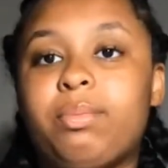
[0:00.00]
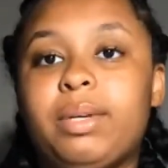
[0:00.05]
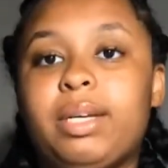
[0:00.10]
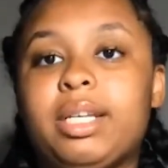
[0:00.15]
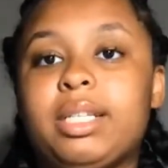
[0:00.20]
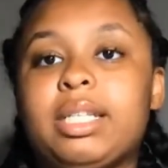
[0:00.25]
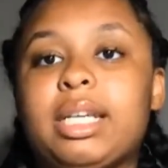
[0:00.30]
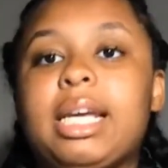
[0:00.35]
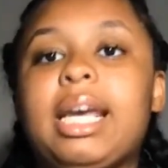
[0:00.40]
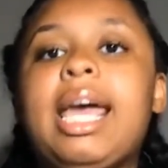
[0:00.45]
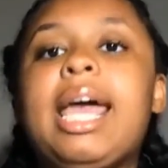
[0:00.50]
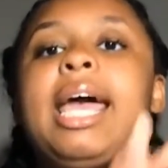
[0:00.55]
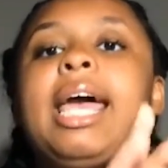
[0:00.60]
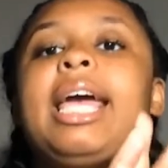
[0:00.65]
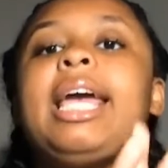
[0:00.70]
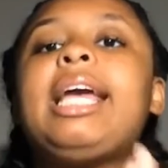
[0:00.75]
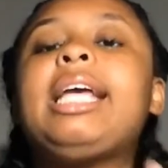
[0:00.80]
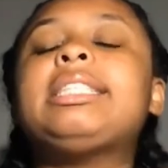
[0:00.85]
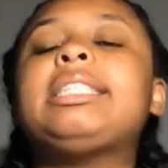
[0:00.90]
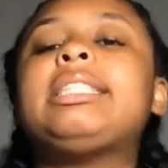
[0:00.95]
because like
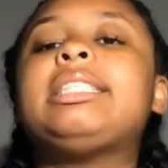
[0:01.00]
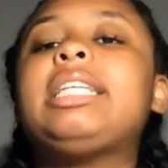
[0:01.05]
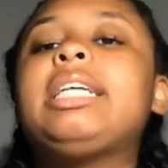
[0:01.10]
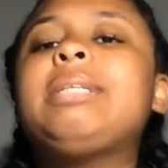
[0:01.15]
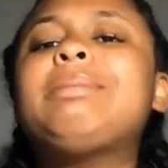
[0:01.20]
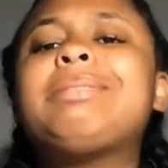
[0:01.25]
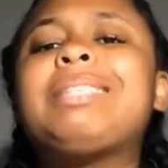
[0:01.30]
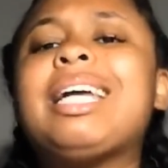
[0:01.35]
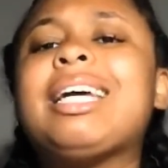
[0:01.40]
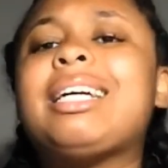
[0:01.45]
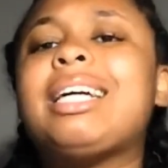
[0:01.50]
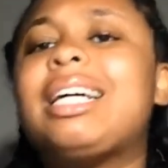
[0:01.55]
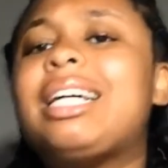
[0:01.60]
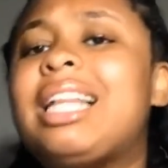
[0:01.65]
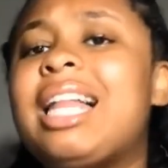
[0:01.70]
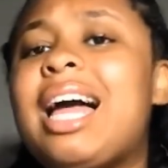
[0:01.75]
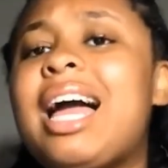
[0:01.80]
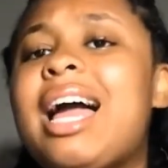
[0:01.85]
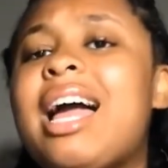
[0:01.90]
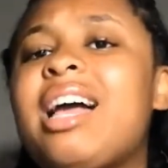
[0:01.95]
it seems like a
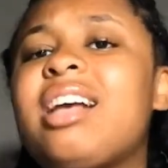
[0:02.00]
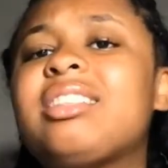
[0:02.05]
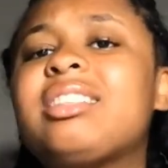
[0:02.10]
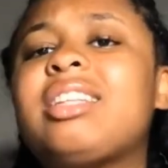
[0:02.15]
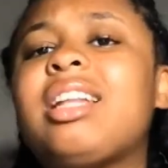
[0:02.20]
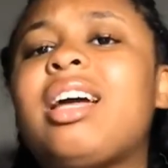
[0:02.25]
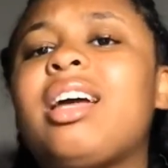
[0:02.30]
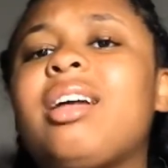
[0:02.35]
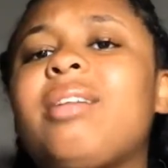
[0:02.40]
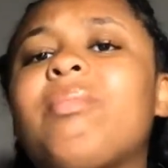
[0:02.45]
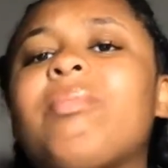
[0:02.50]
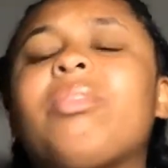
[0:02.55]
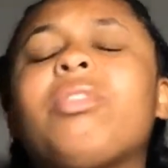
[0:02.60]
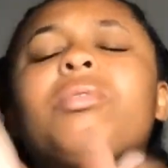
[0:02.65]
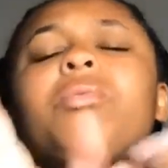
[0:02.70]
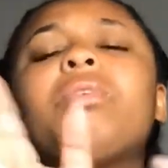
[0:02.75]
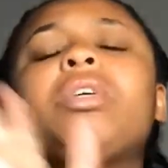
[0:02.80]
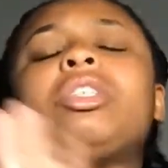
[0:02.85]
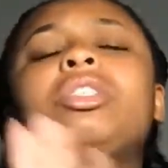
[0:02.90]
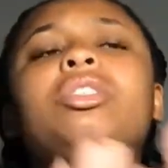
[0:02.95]
class like
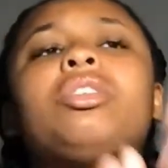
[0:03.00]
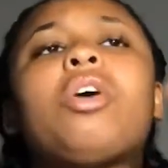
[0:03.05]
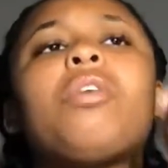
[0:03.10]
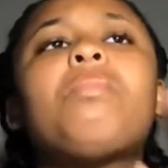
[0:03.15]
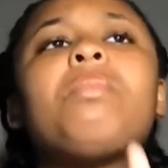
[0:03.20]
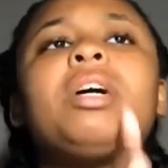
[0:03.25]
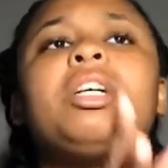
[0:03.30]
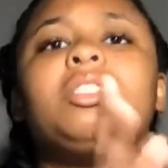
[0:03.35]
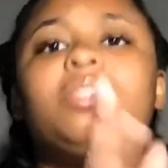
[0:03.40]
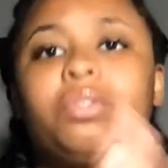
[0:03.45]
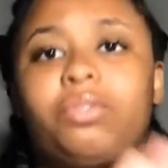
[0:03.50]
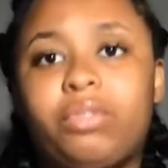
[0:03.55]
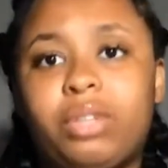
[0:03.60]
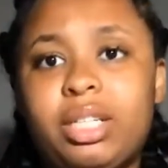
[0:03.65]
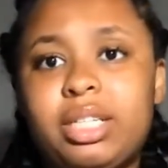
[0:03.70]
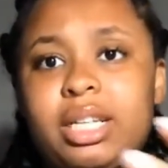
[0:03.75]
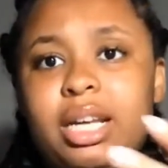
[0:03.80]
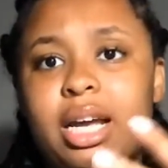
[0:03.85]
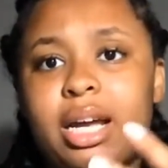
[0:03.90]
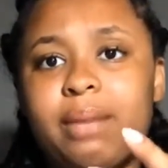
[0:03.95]
with so much
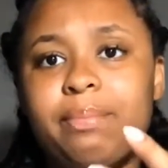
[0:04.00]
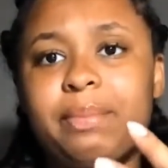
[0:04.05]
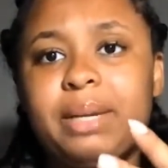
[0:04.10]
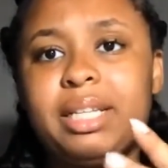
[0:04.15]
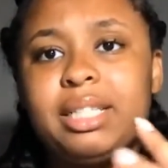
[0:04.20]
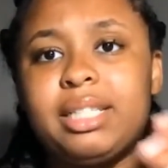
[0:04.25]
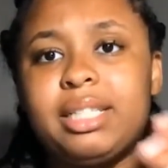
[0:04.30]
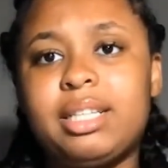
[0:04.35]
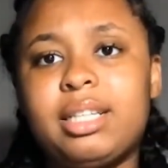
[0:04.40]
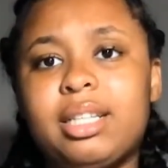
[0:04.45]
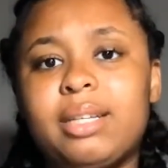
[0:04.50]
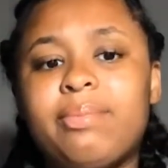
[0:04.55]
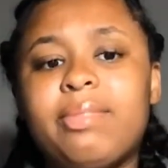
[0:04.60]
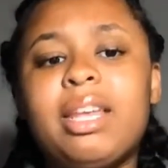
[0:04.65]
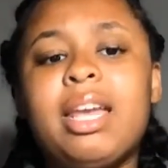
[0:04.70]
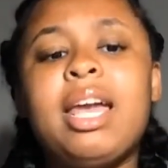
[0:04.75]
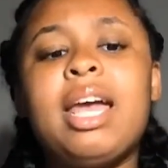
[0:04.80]
free time, basically.